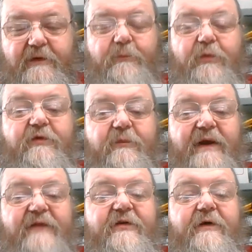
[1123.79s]
Books and
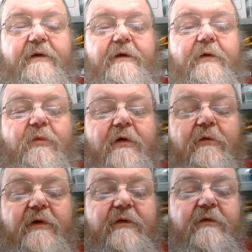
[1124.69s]
Banter where
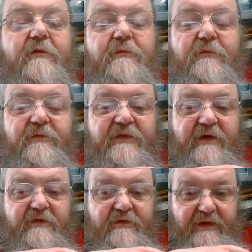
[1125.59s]
I run 5th
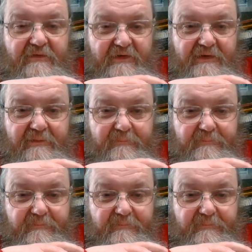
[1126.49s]
Ed D&D,